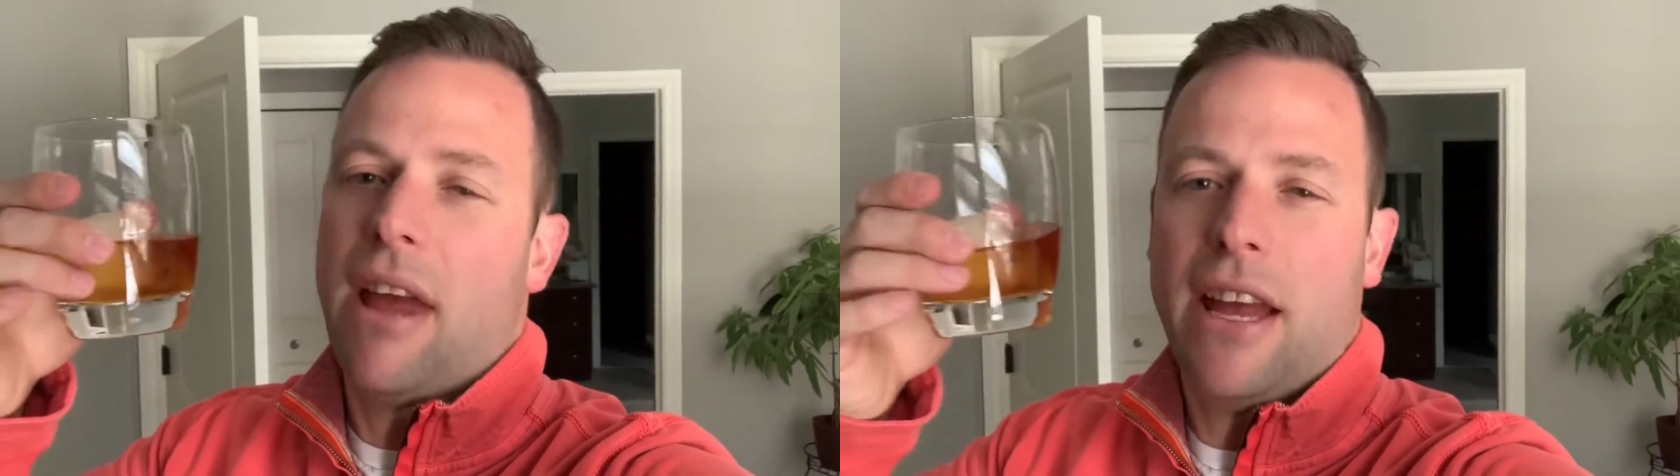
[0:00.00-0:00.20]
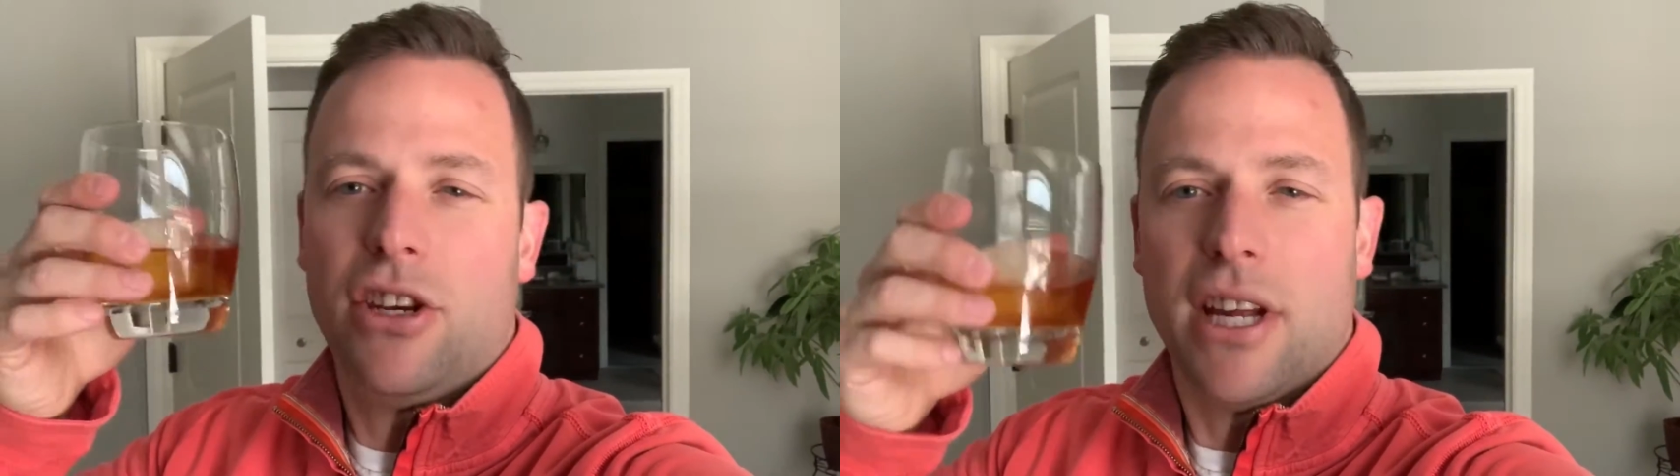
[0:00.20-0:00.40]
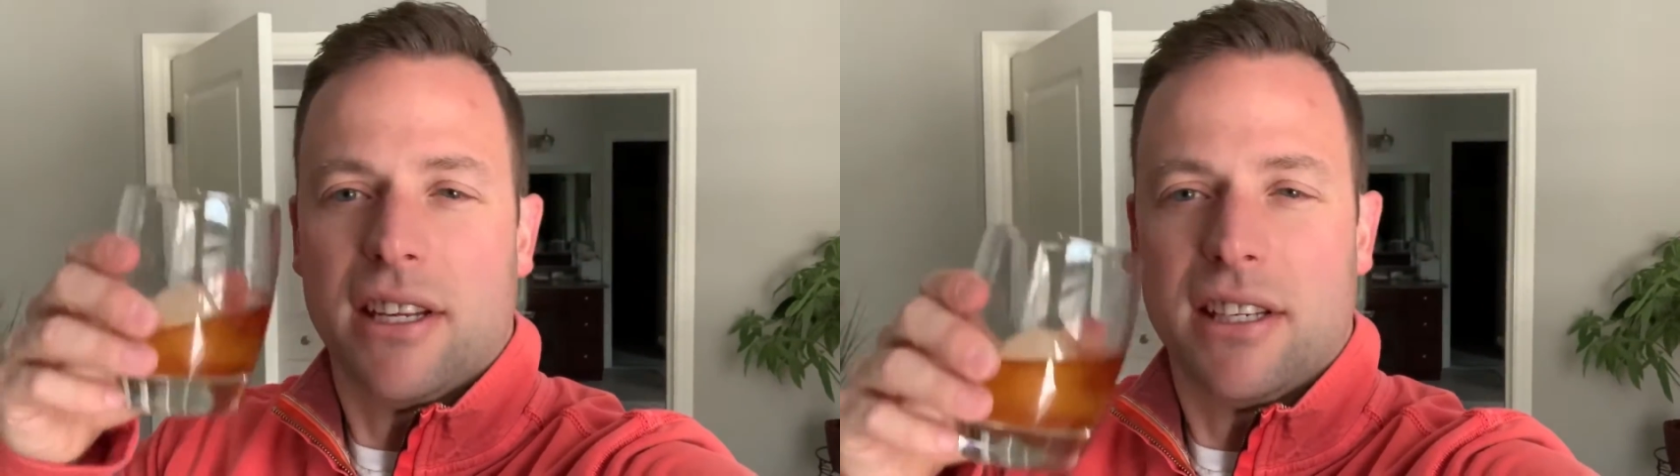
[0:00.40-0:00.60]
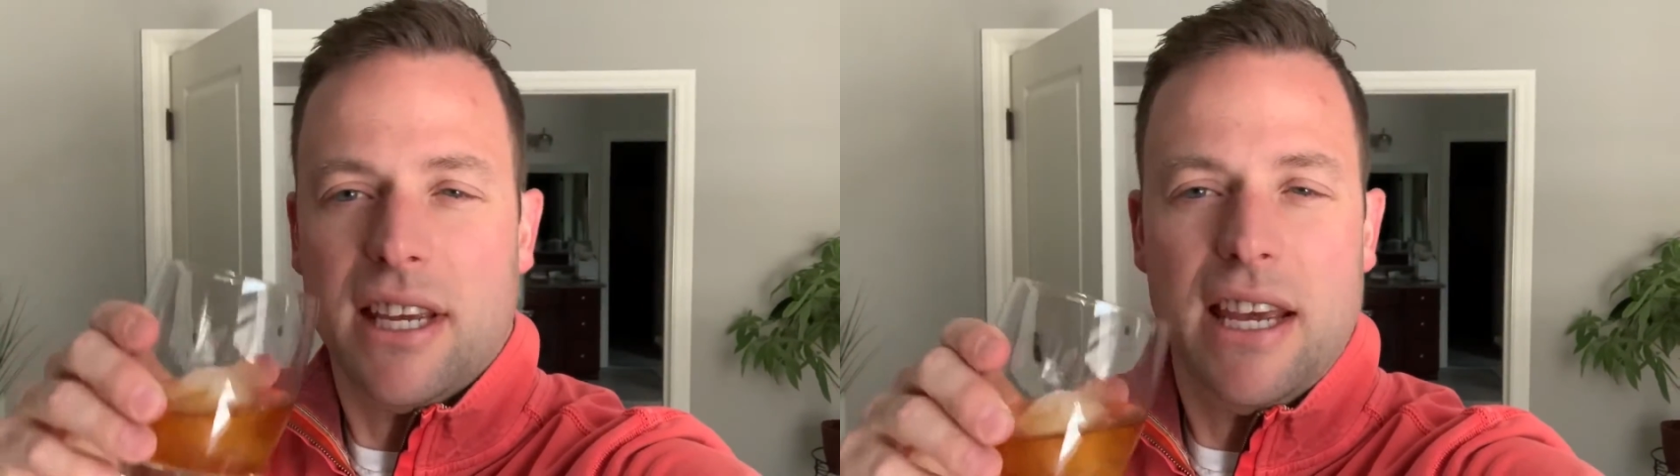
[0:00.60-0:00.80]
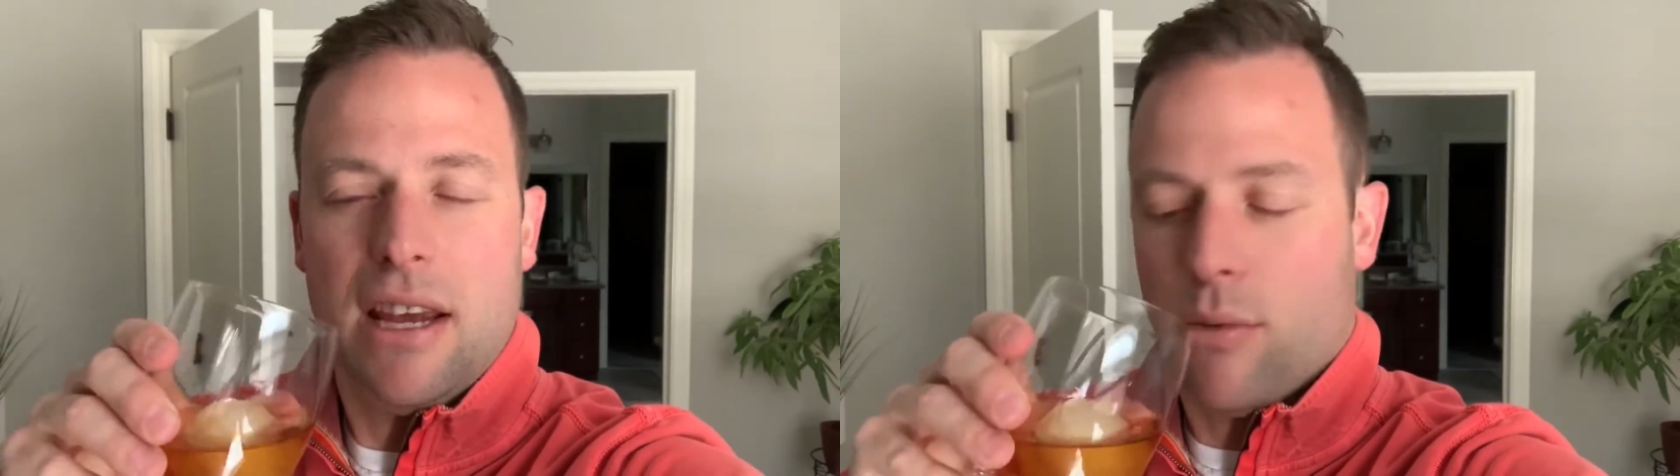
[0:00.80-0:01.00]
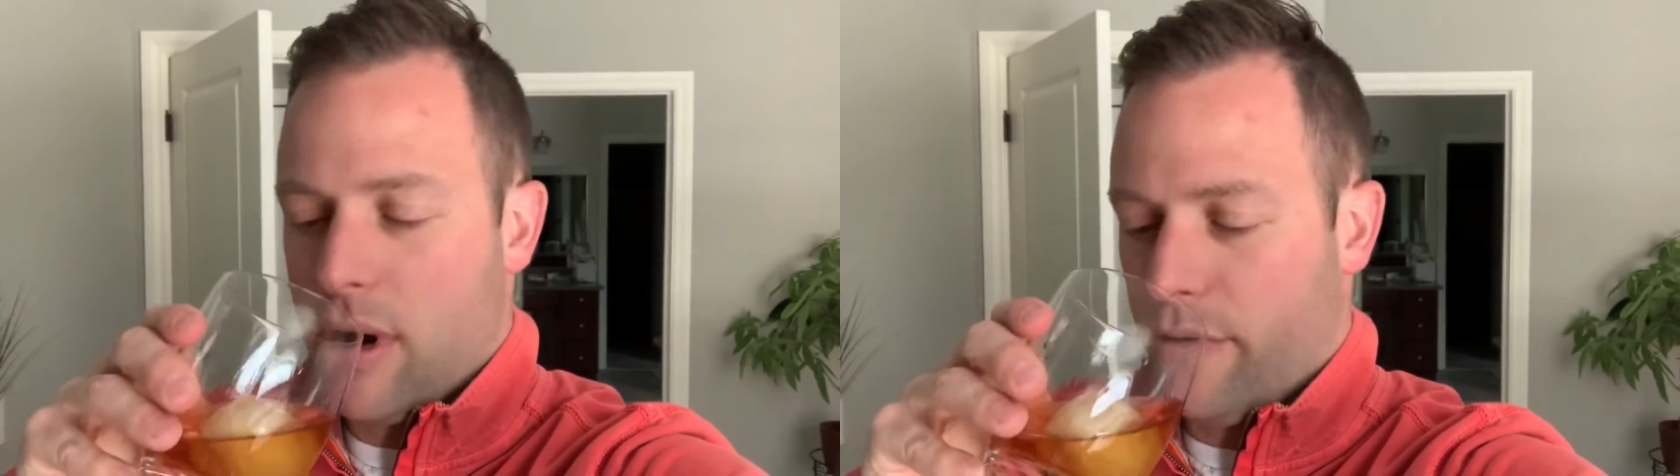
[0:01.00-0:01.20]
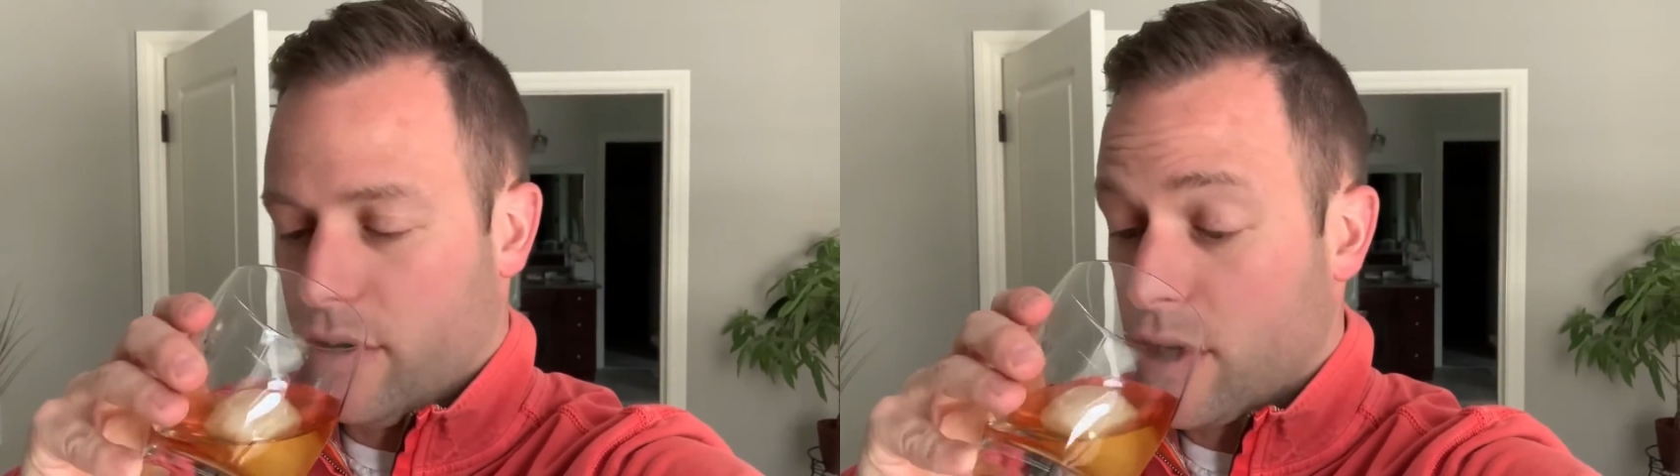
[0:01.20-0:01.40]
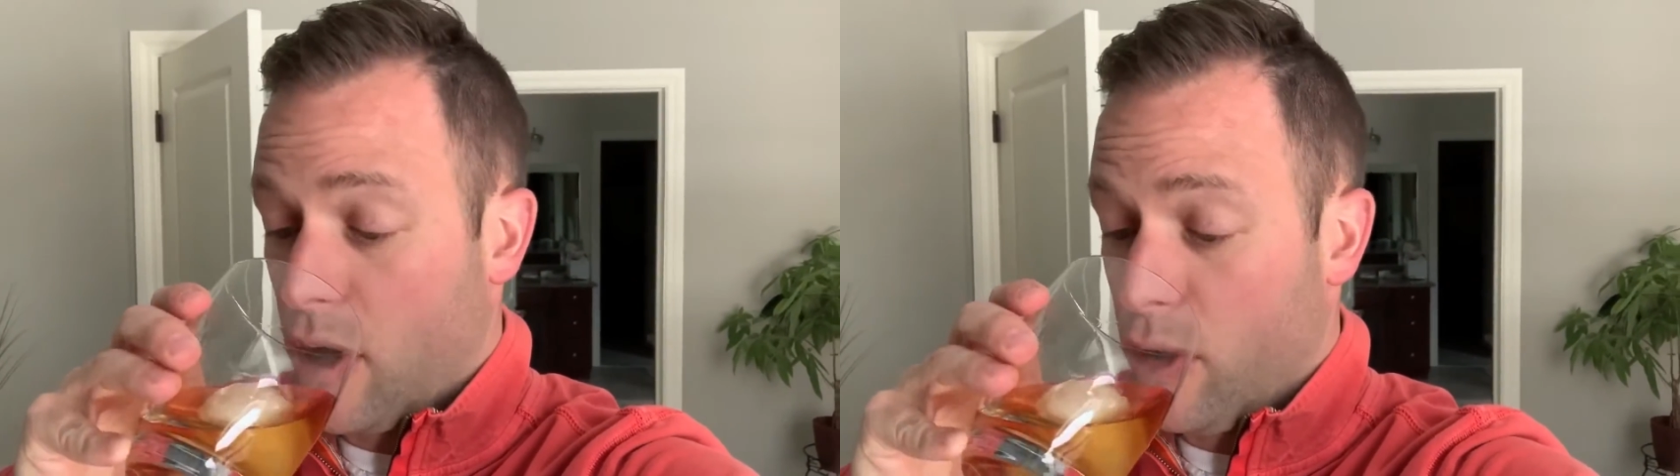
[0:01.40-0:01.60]
aged at sea, or whatever
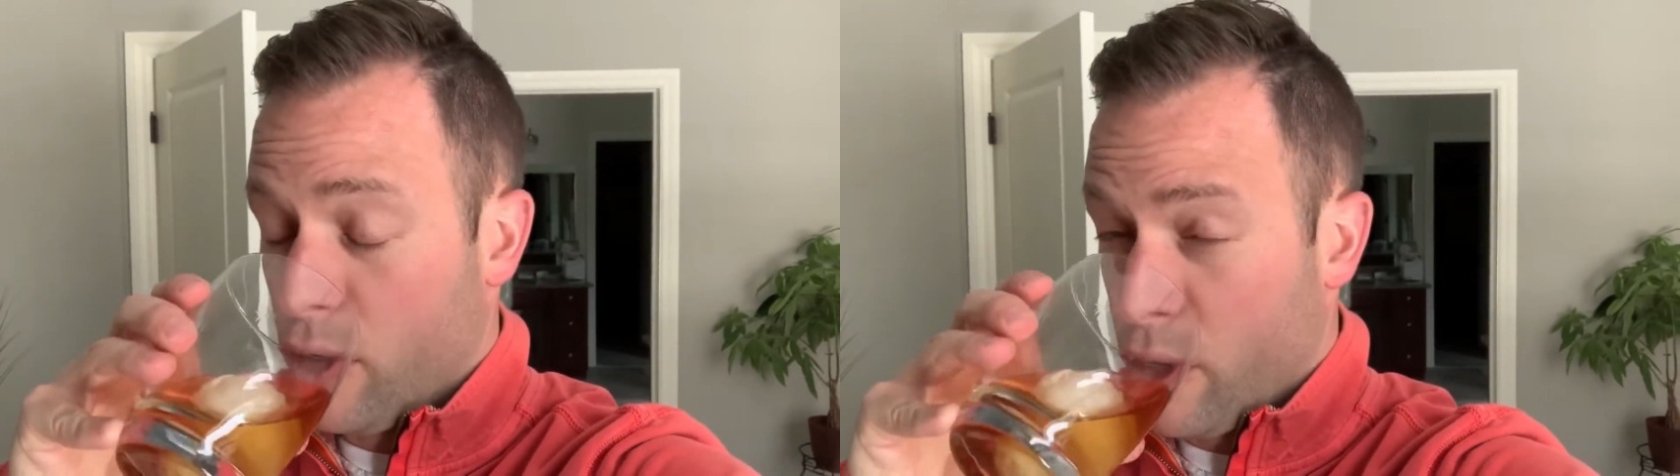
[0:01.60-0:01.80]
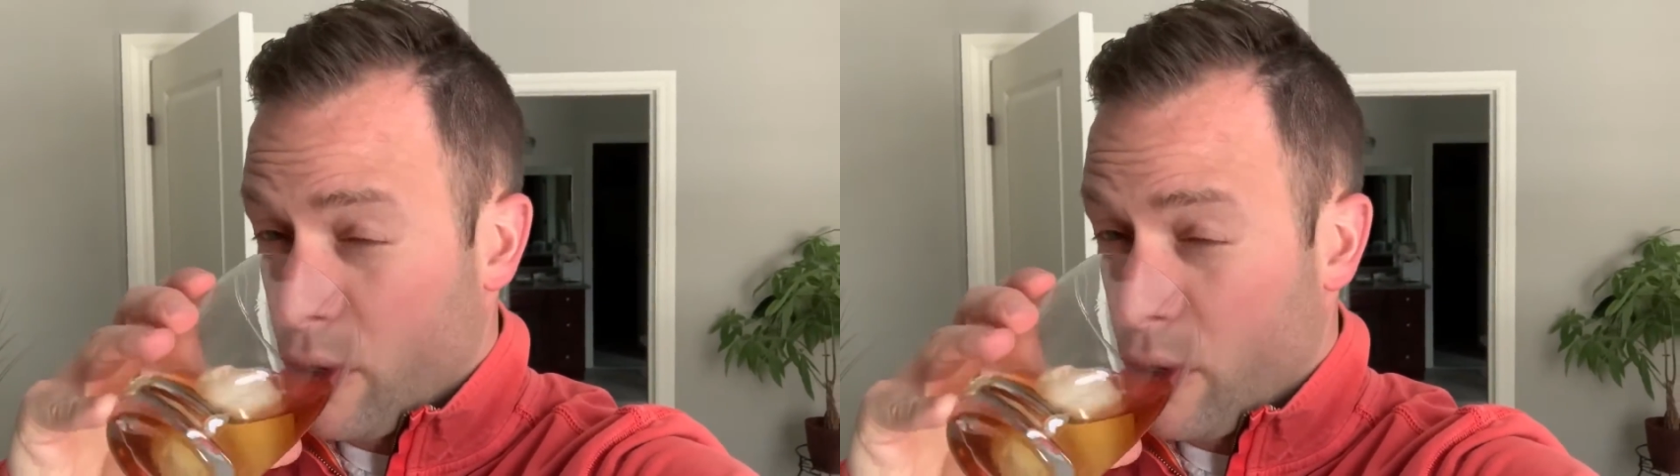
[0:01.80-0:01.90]
it's called.